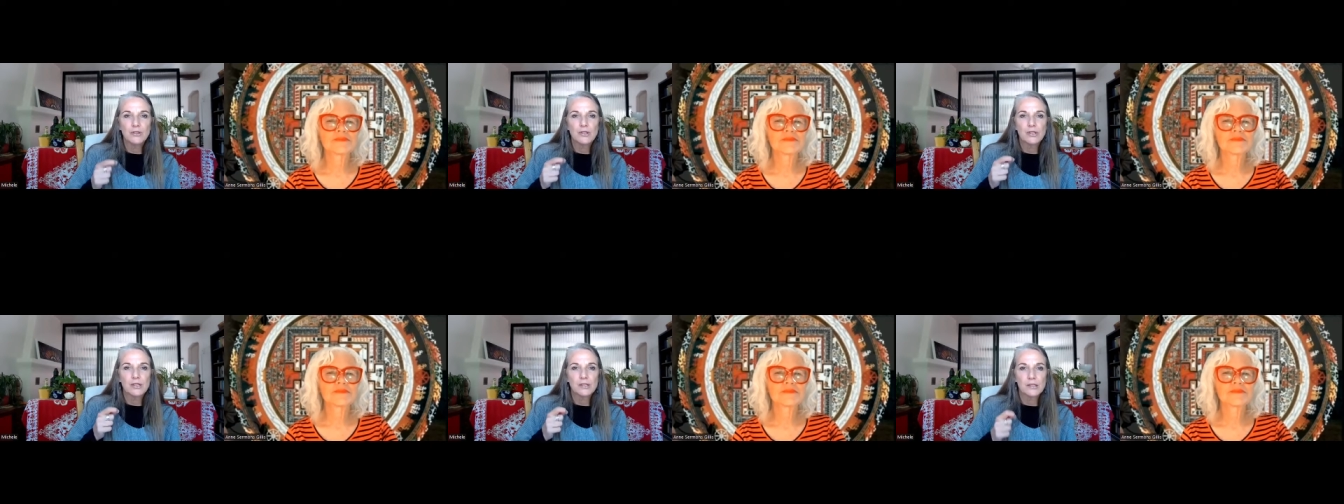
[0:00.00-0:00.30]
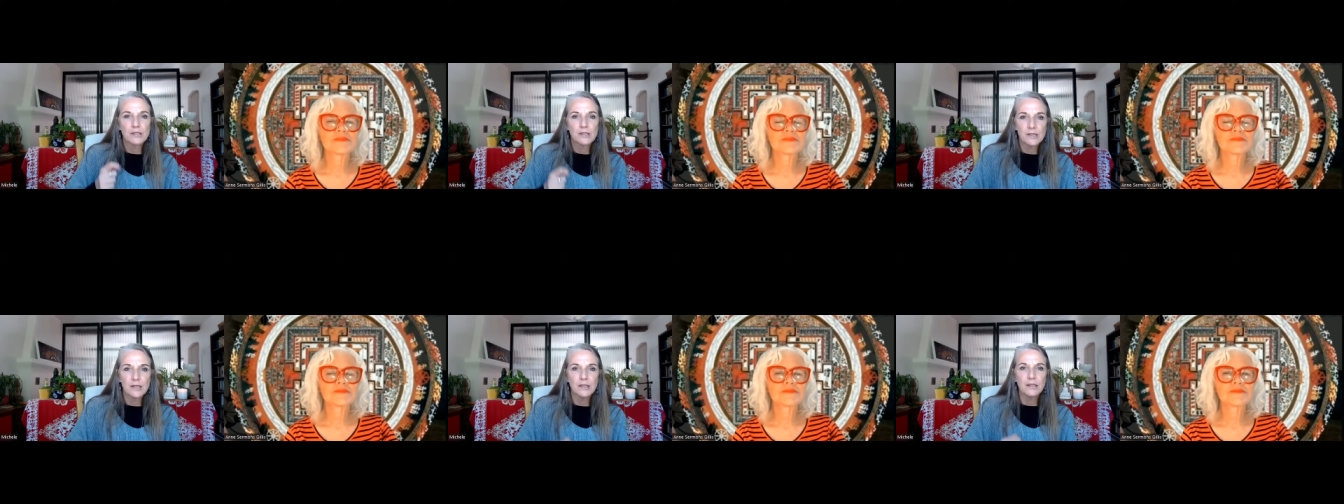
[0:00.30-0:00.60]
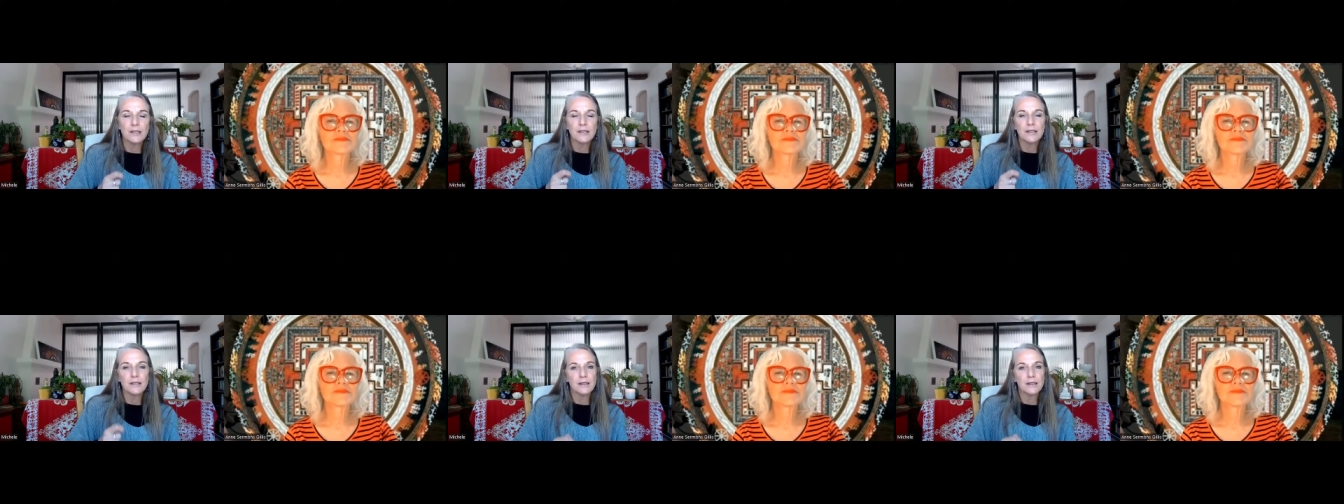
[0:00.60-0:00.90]
to
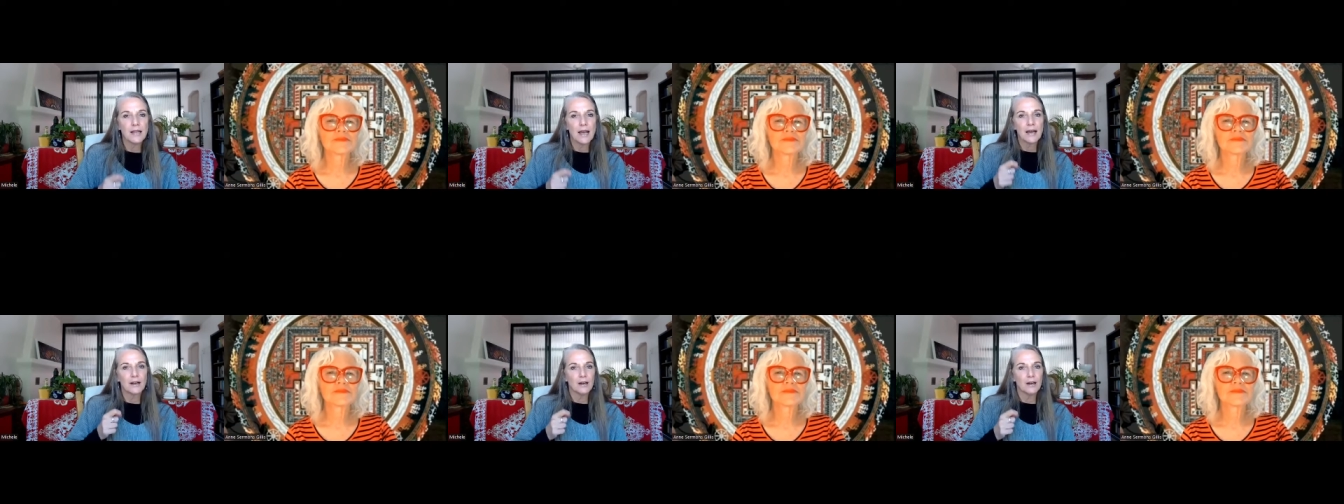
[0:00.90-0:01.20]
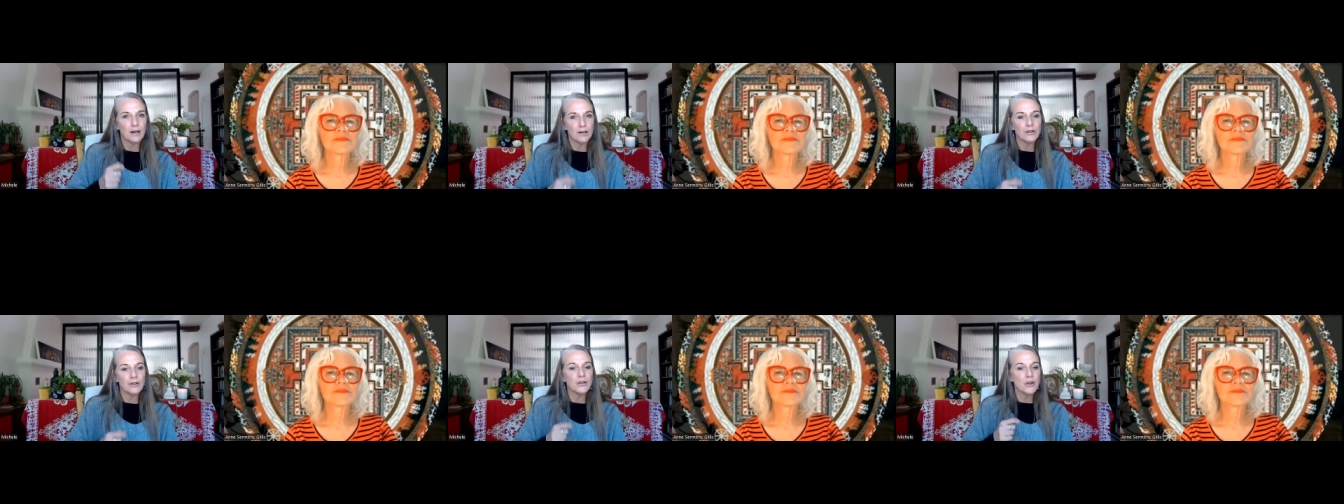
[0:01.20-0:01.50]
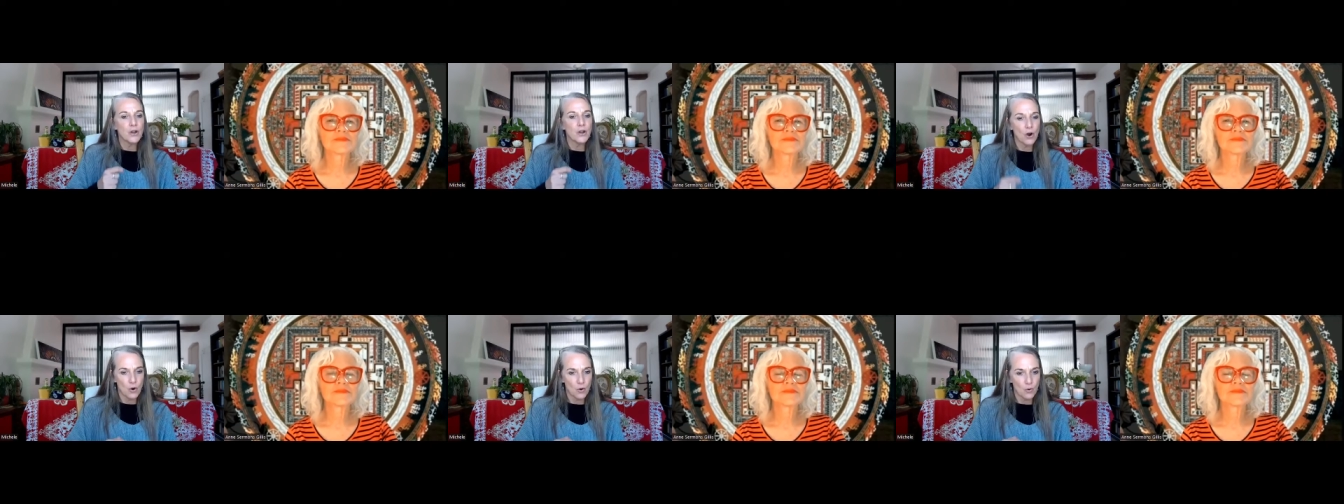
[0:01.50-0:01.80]
sit in that
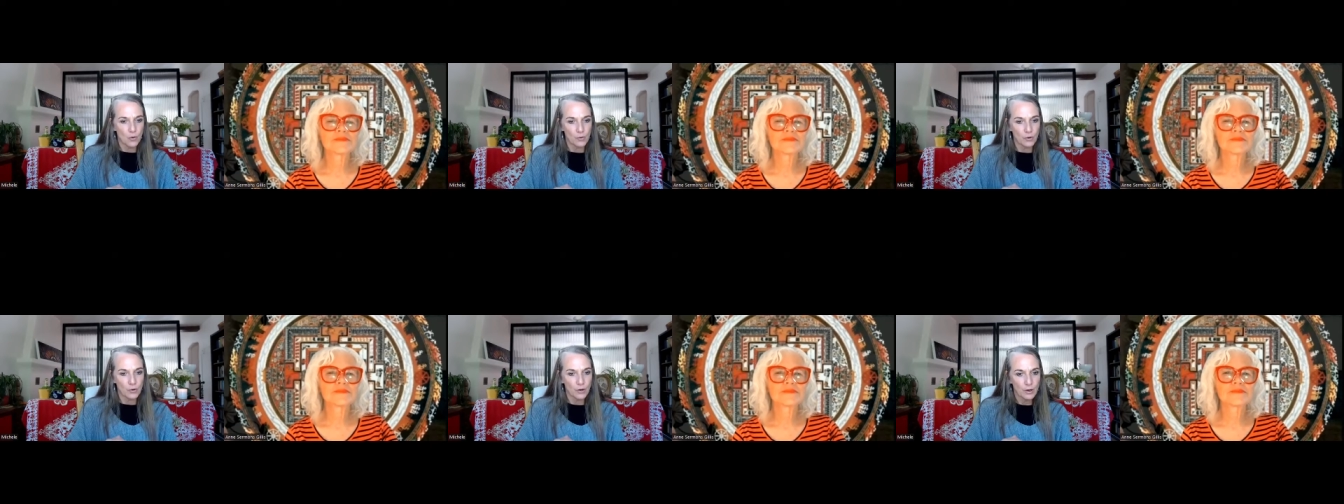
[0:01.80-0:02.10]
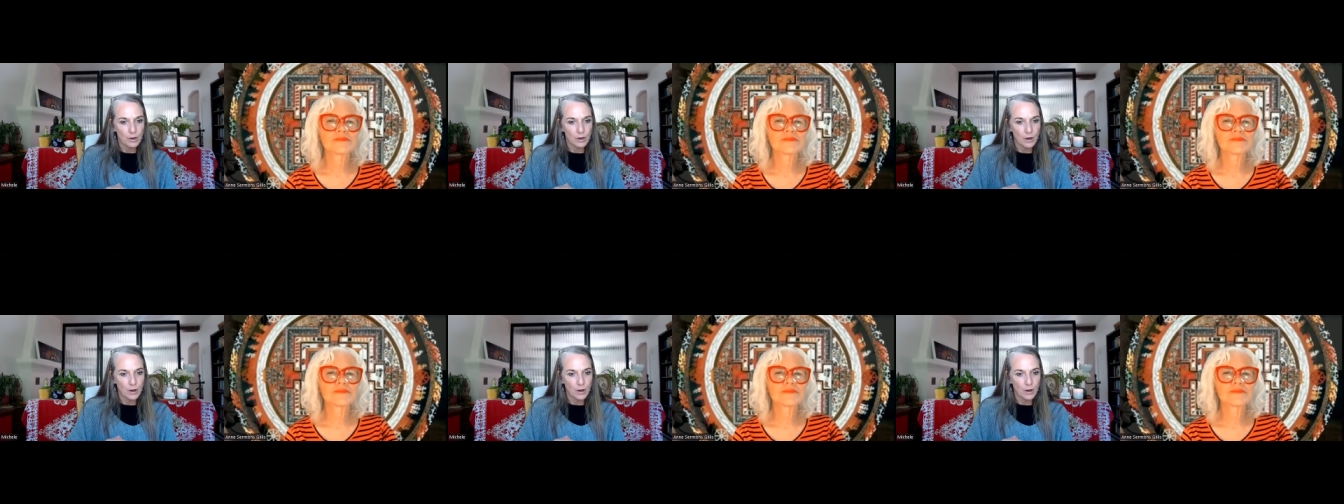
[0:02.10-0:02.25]
unknown,